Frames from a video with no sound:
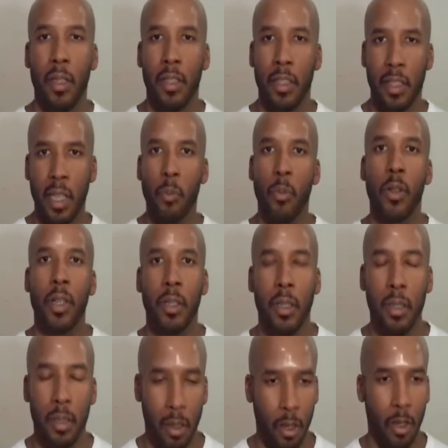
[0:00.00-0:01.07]
separate,
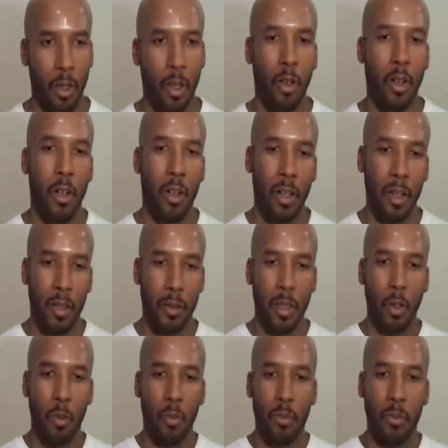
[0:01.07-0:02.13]
you know, or
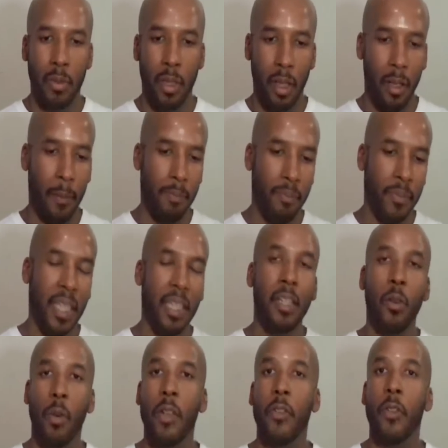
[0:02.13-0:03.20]
you know,
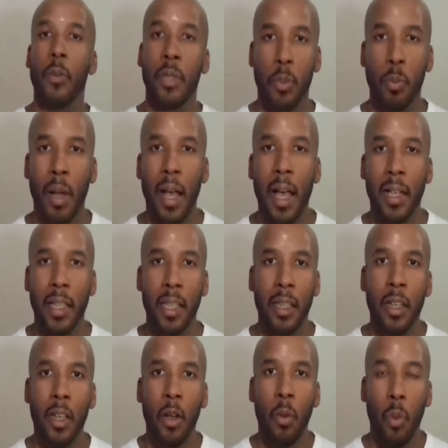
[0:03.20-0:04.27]
getting away from this body,
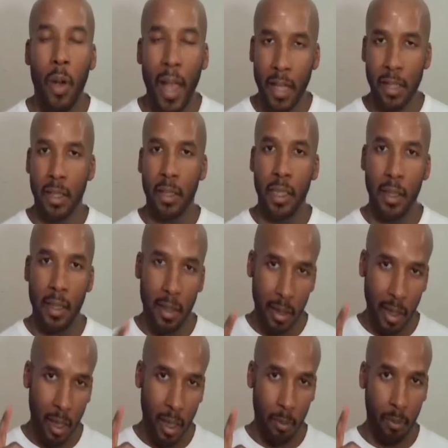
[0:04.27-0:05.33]
we're actually the
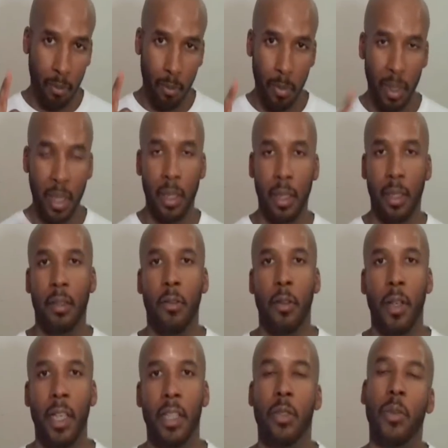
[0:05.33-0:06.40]
same being,
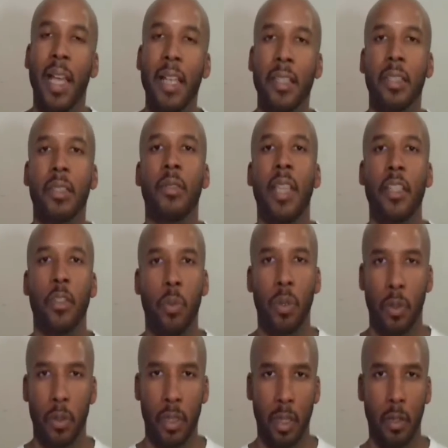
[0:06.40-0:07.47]
right? So that's
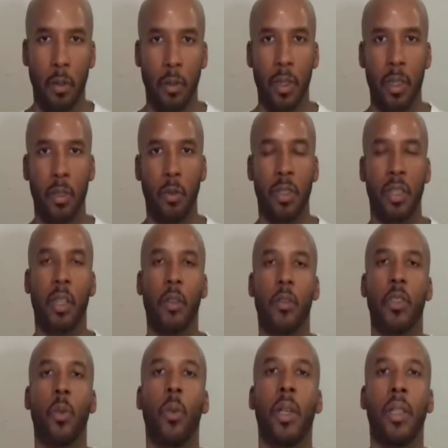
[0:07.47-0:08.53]
what Ausar is. Ausar
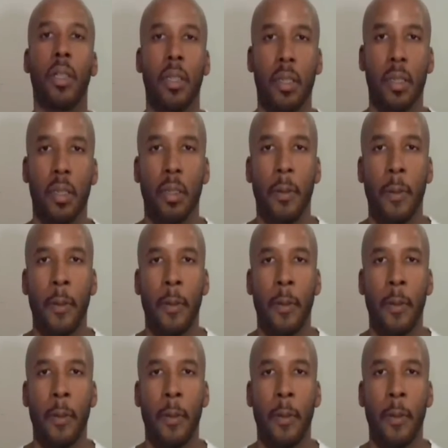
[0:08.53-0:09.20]
is the oneness,